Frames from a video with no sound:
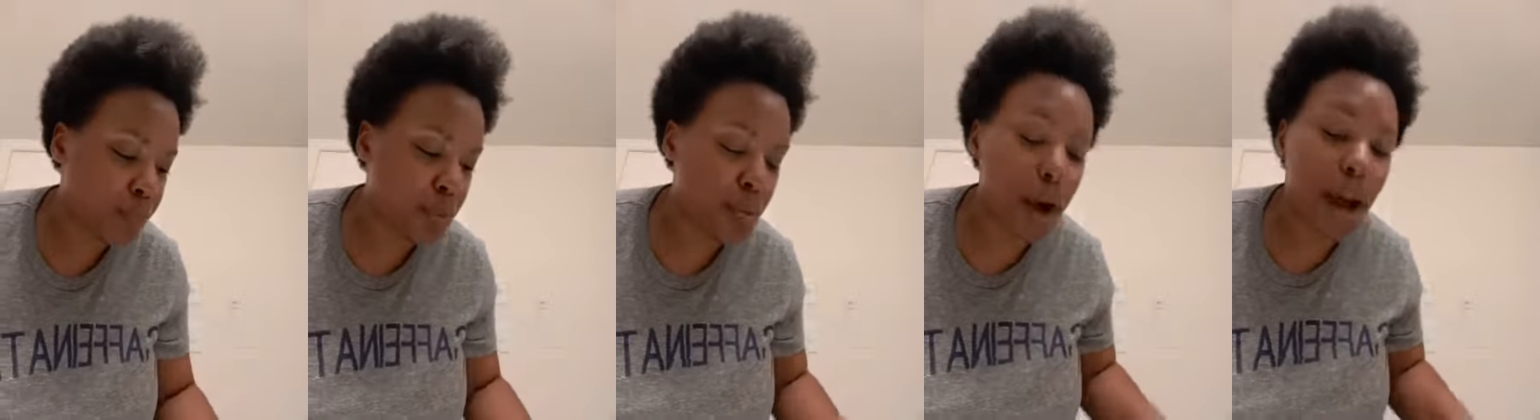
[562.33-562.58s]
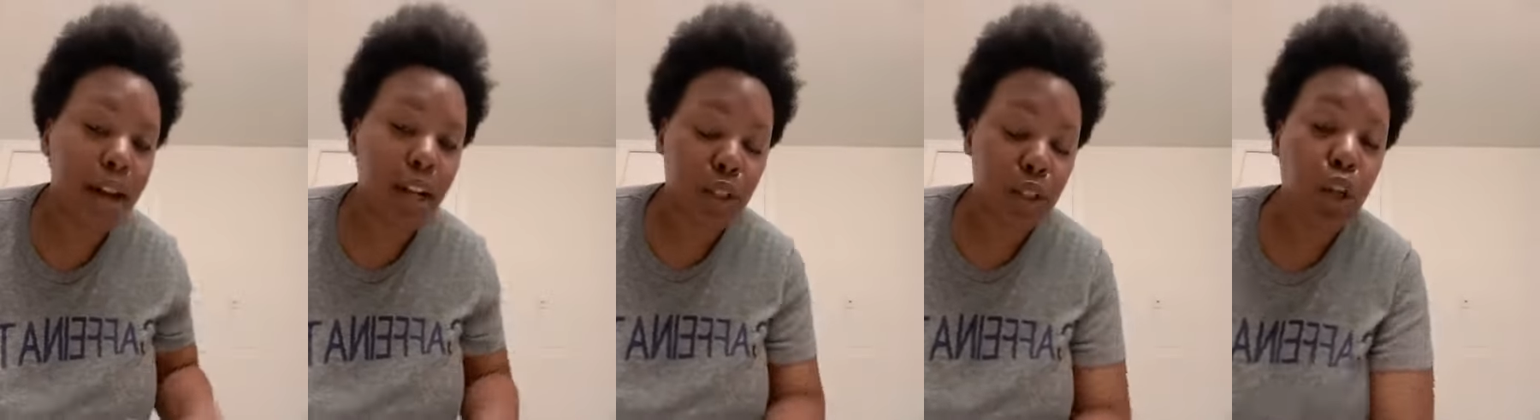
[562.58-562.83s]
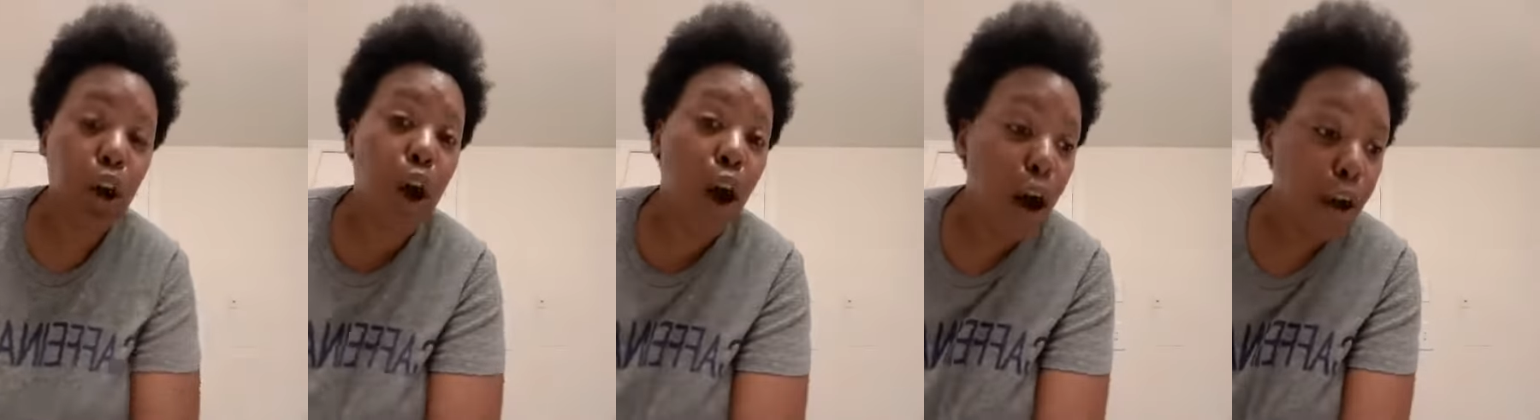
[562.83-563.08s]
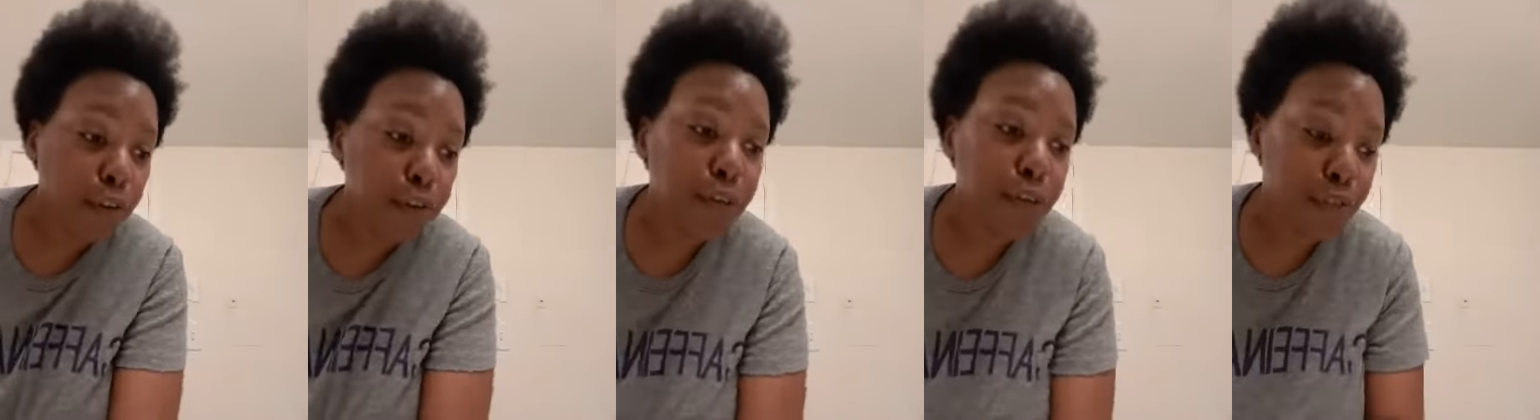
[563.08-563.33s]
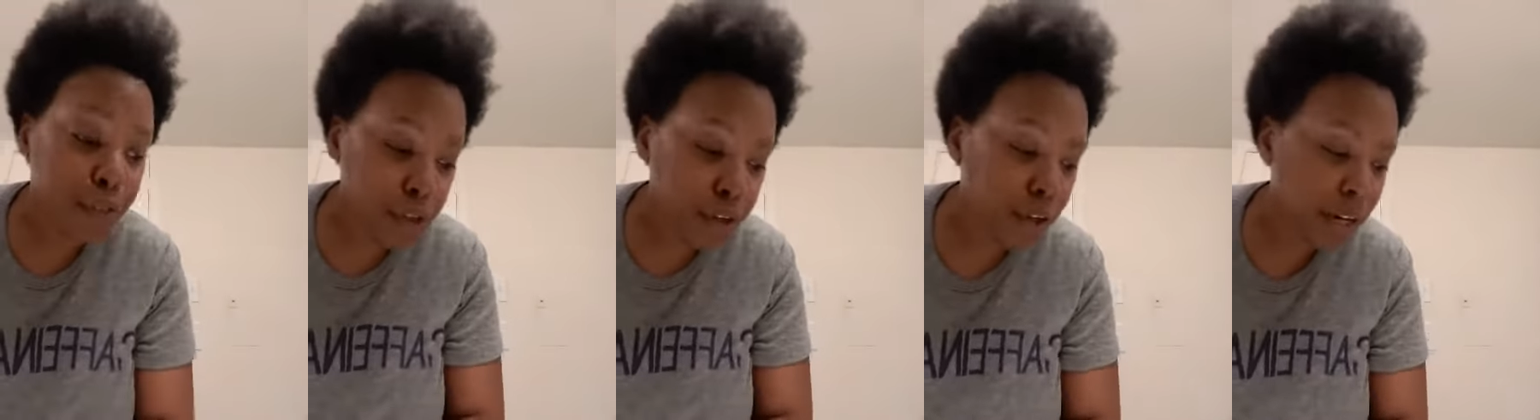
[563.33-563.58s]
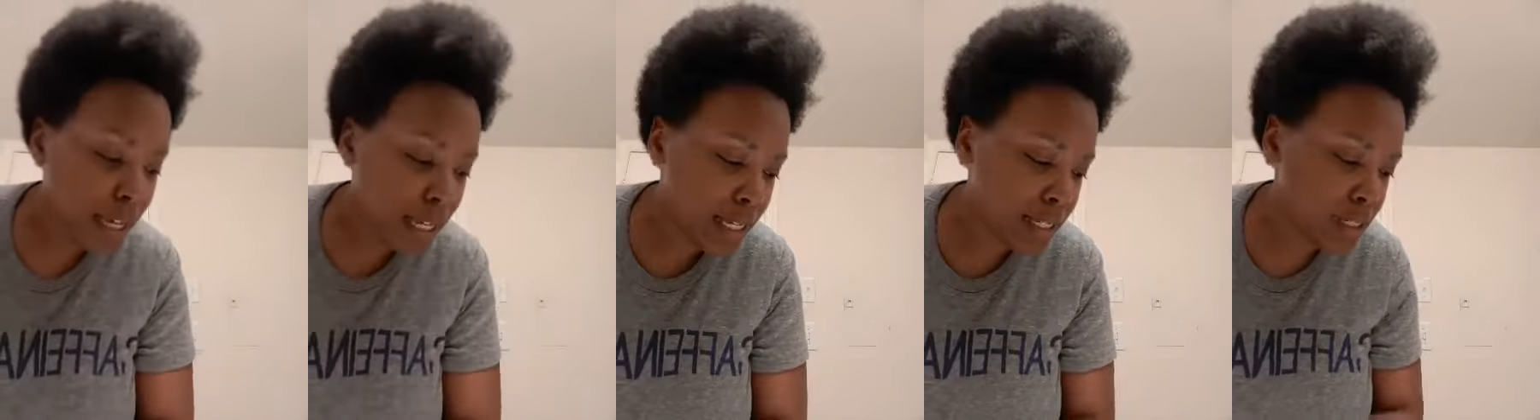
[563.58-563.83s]
product off of your
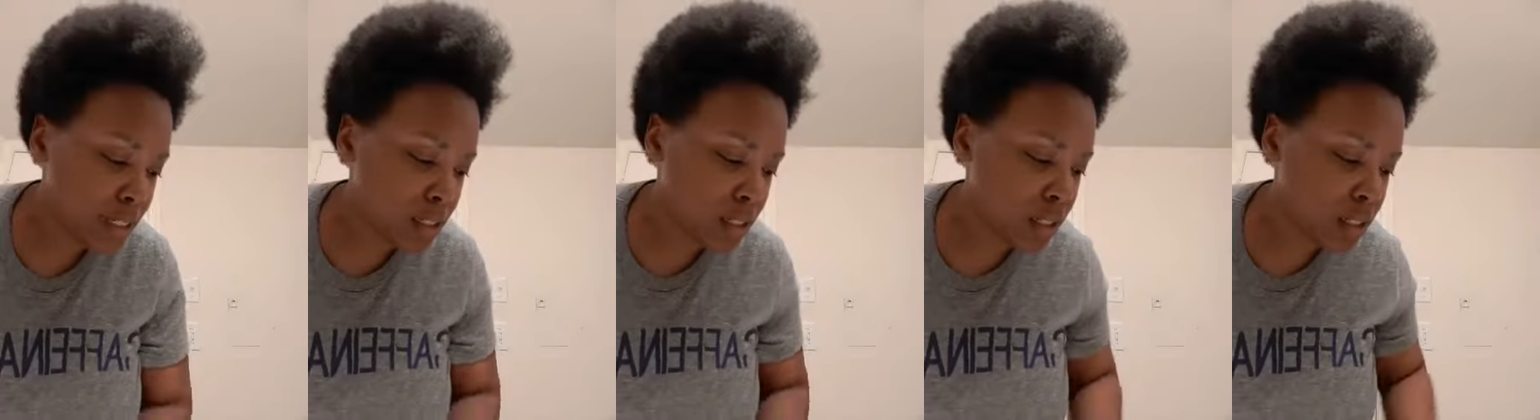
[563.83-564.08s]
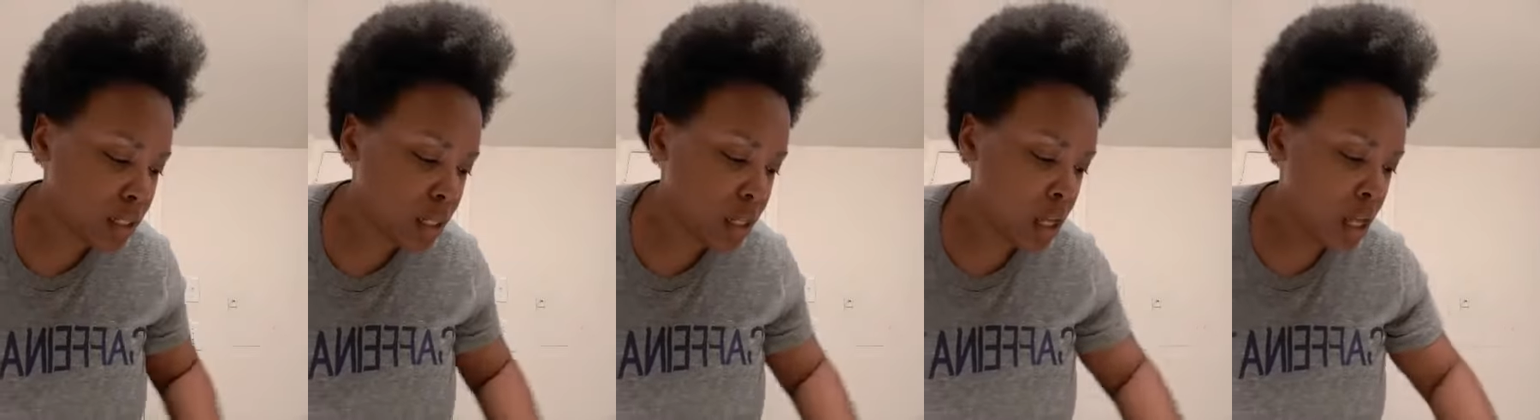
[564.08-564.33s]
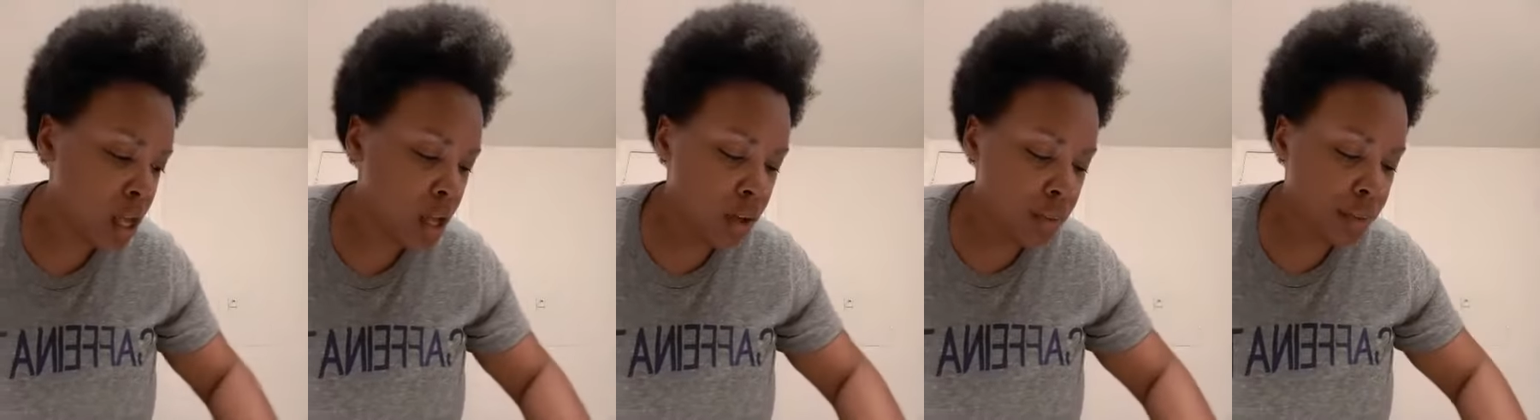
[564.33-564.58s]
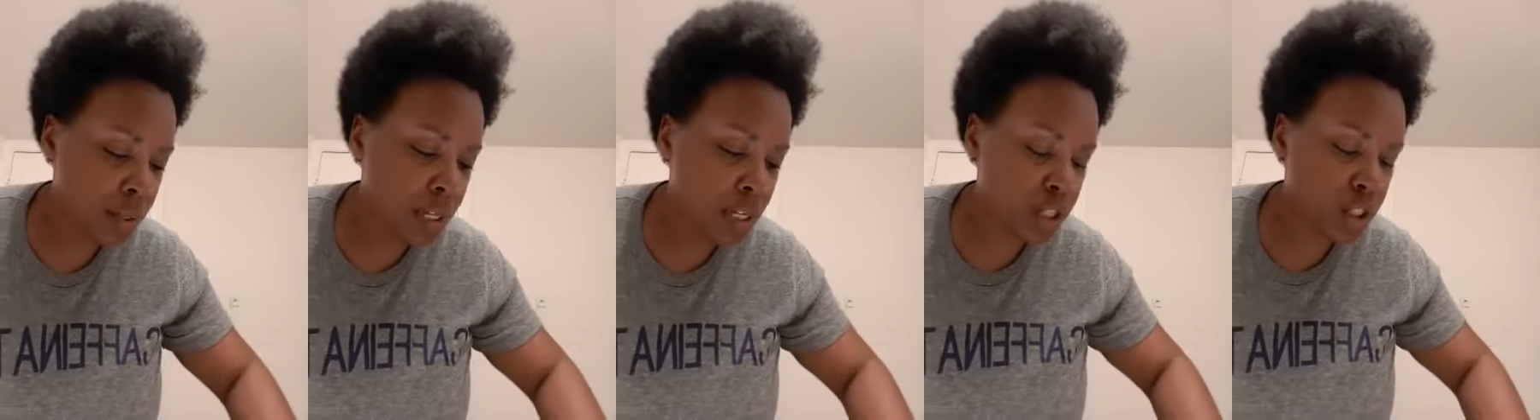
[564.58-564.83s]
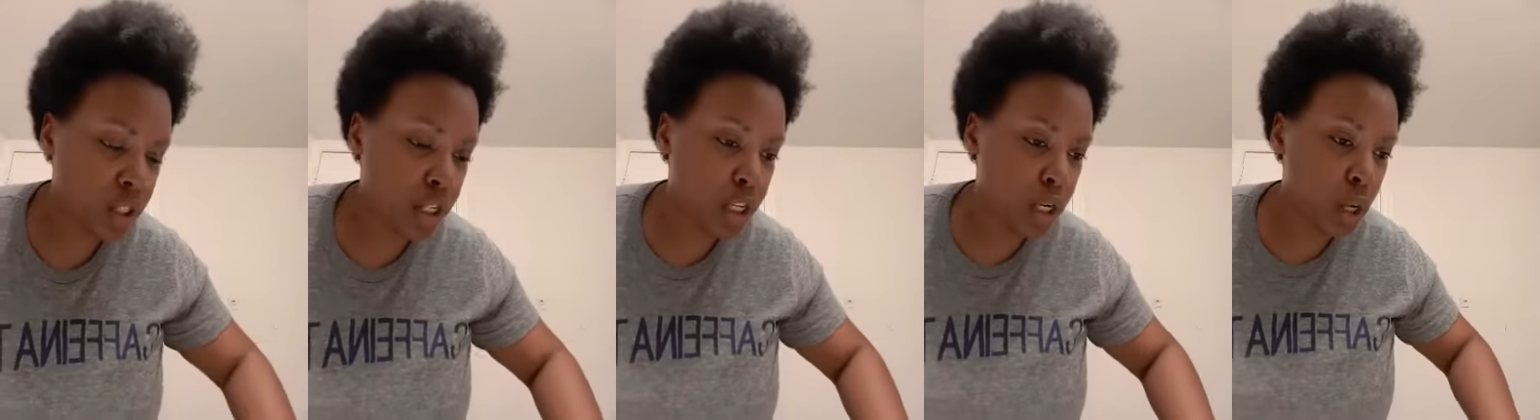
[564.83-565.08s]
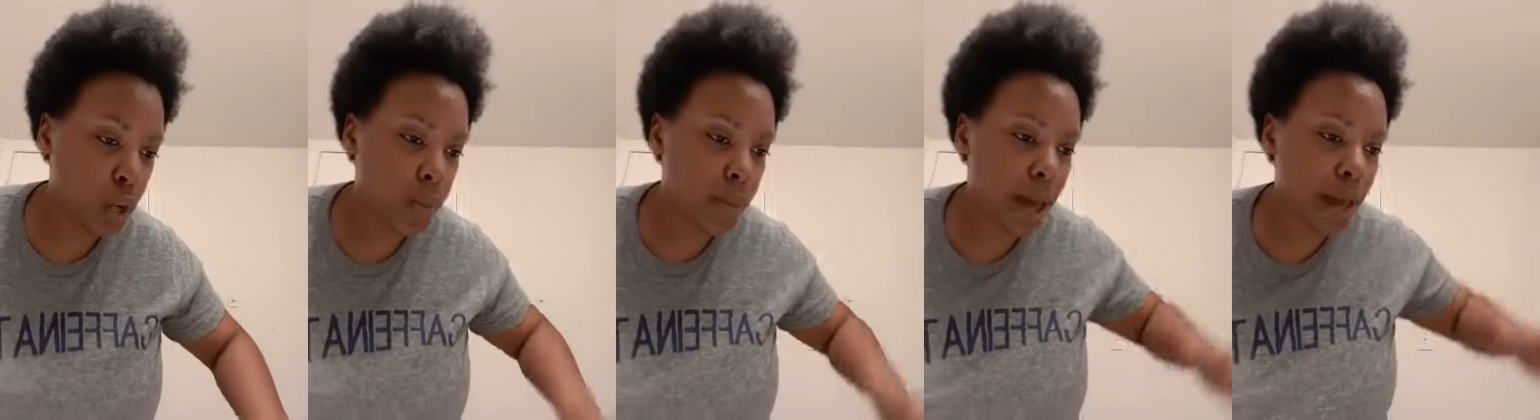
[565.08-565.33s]
hands, because you're
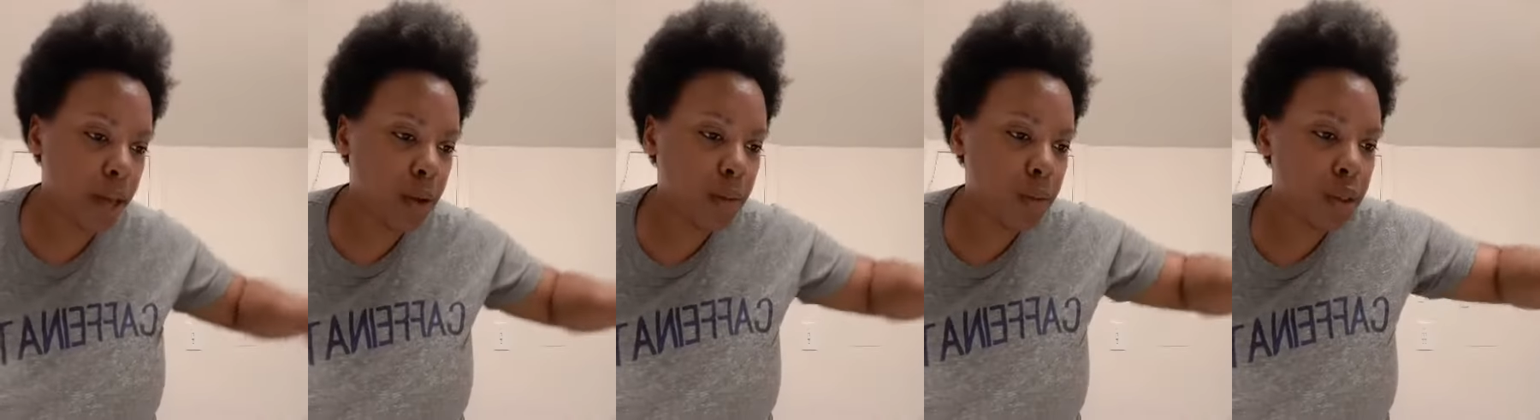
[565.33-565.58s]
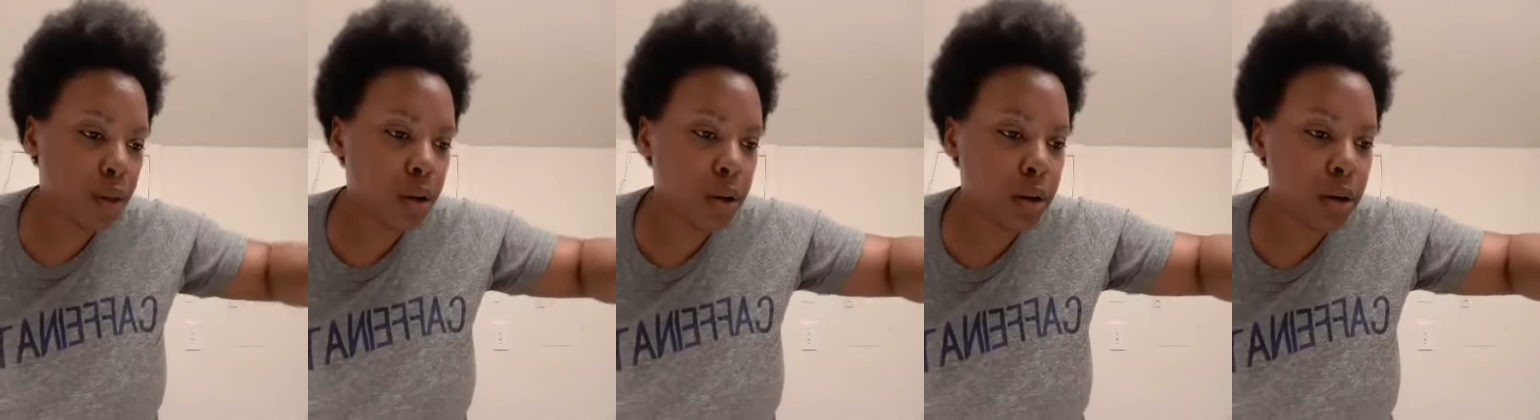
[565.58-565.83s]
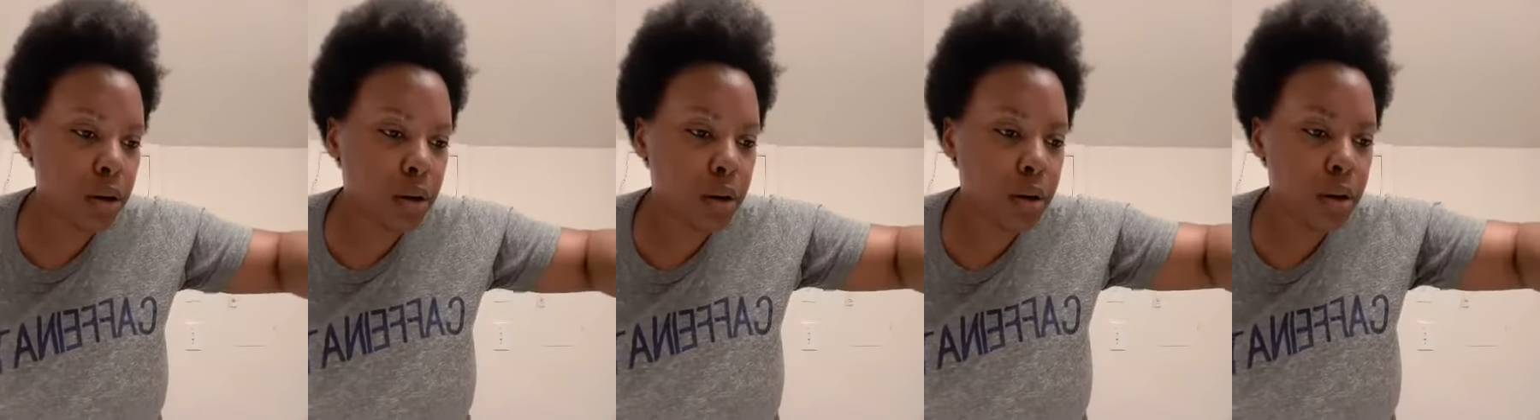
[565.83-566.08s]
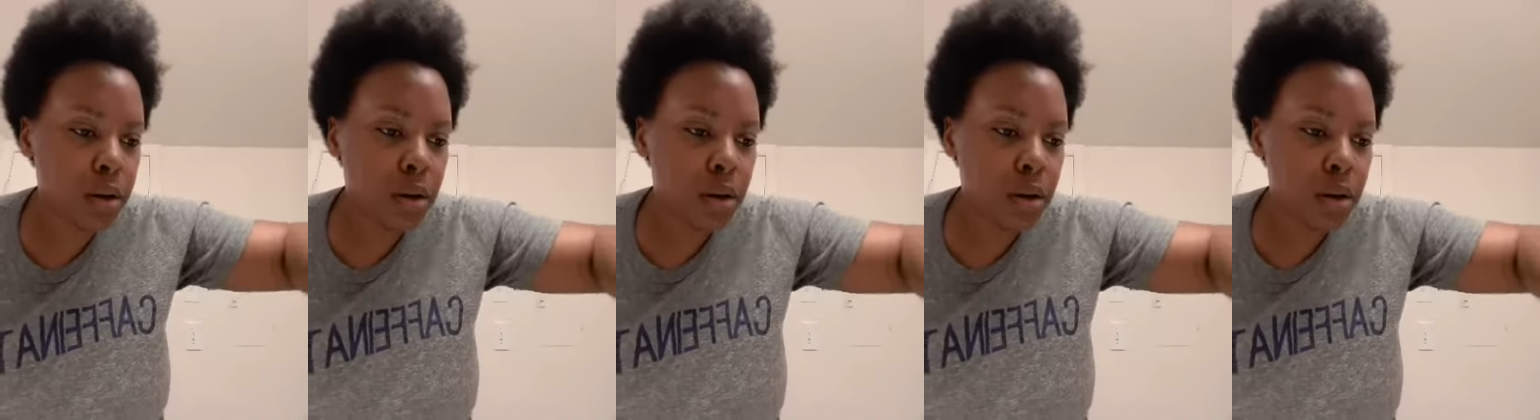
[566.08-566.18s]
going to go back in with your